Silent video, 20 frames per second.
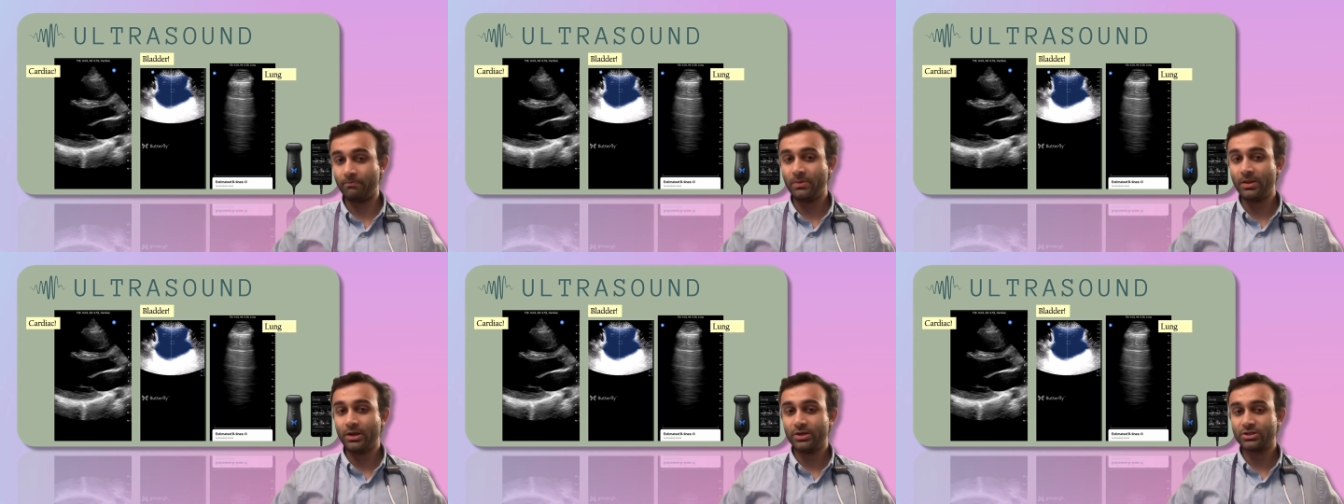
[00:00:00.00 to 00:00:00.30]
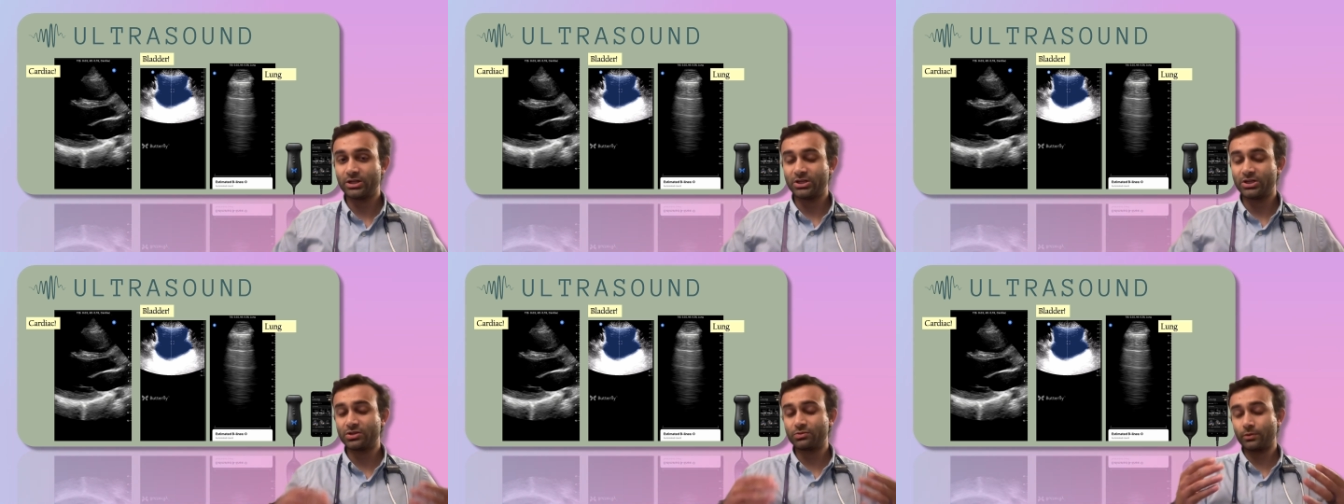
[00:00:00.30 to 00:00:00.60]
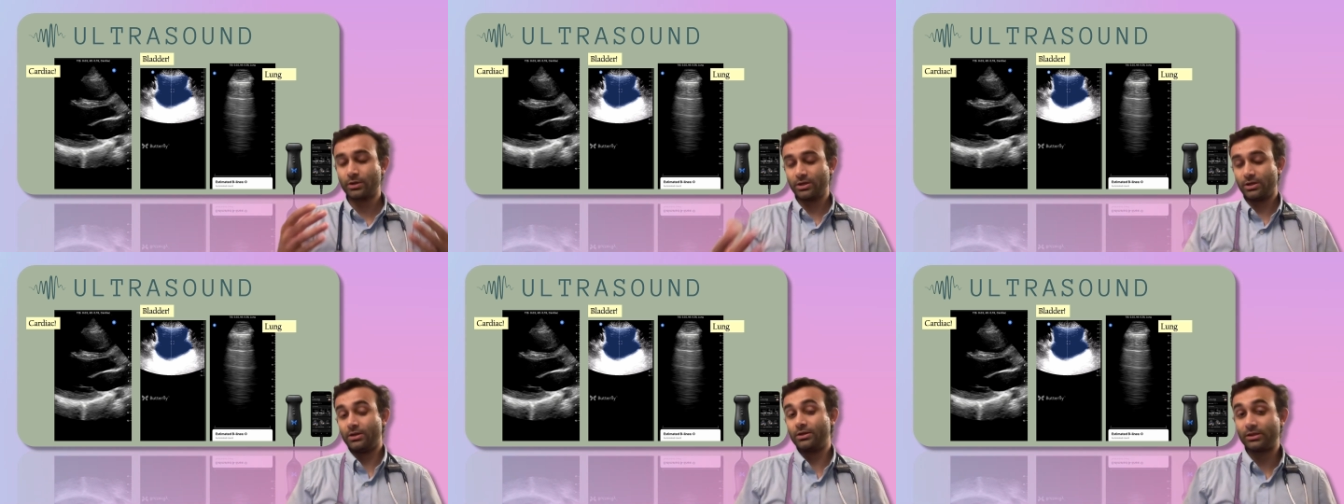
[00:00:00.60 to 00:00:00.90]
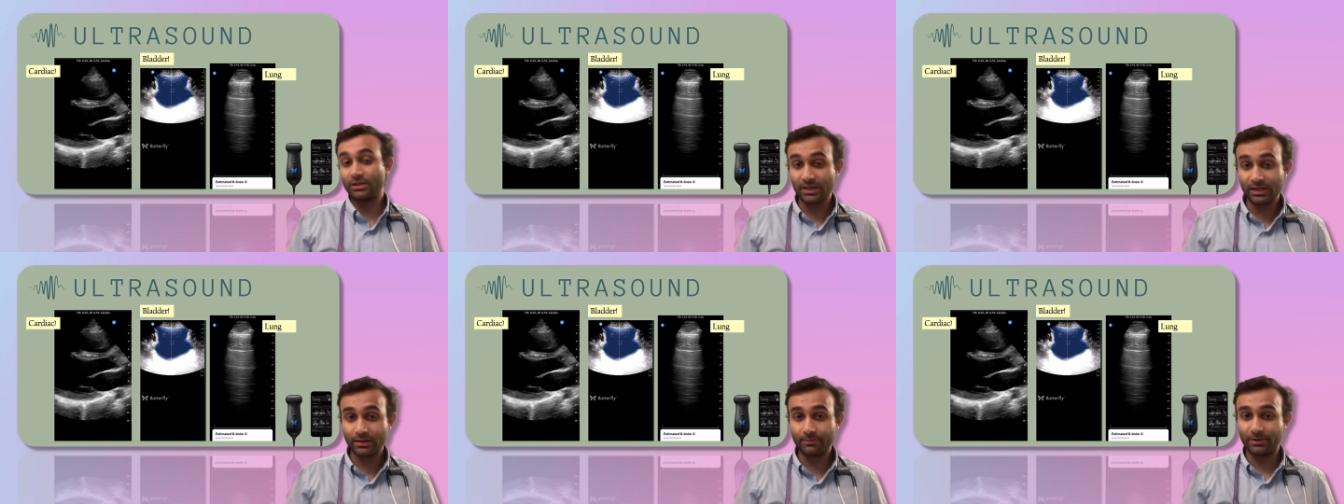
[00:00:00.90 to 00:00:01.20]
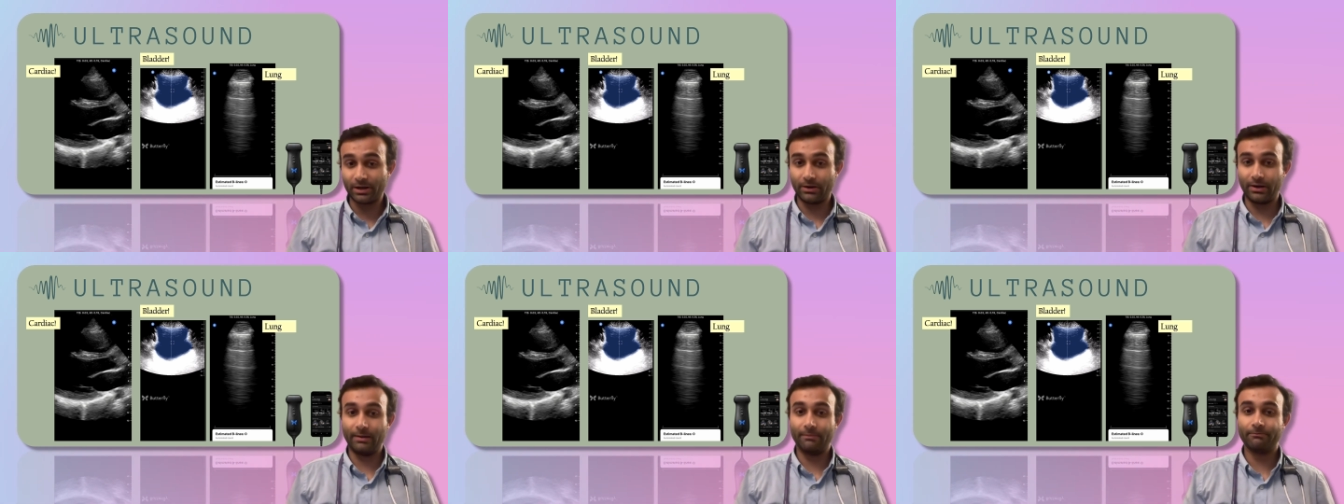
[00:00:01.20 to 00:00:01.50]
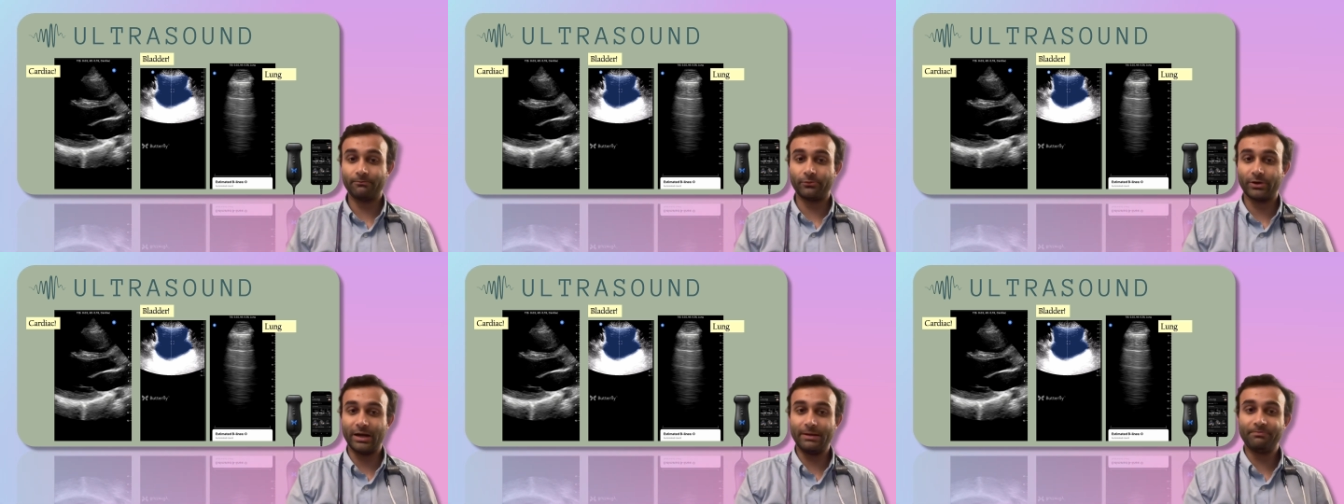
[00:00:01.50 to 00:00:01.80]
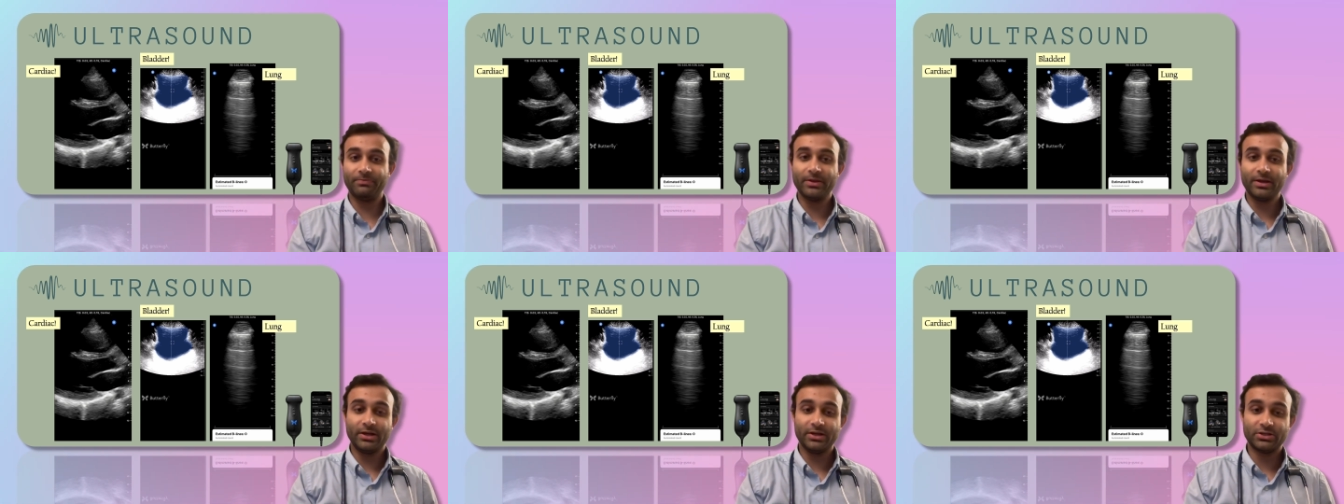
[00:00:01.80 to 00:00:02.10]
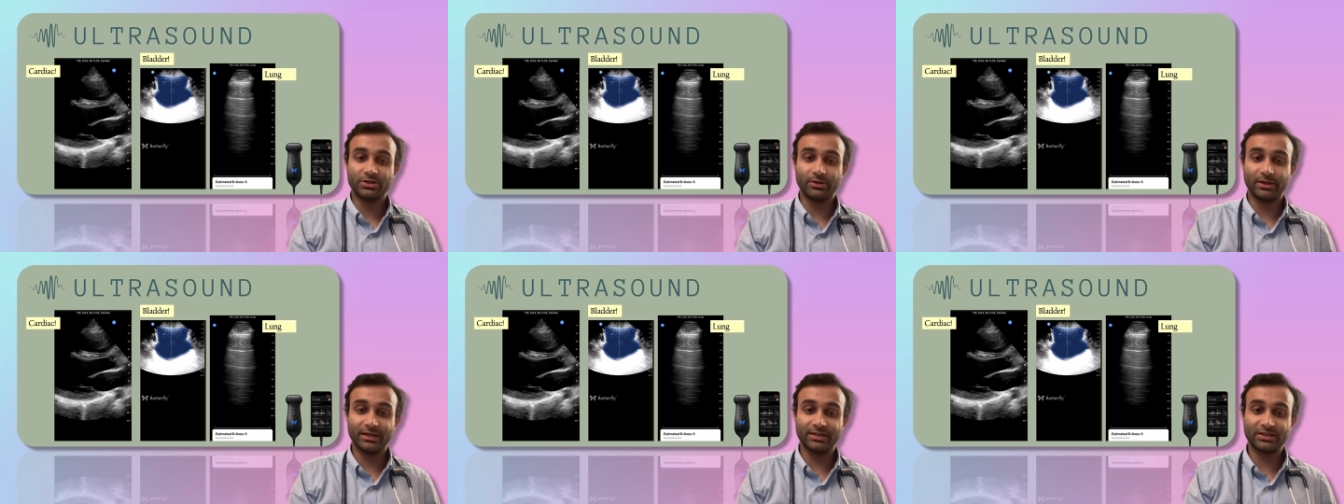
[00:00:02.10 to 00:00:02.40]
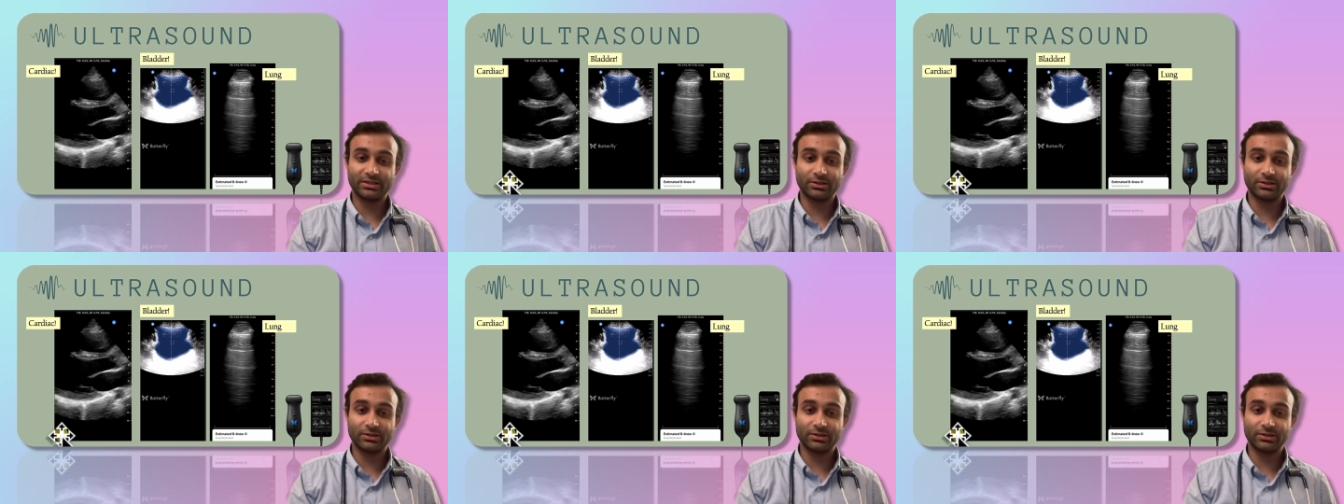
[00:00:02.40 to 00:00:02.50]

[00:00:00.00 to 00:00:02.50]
So I just want you to think about it, right? So let's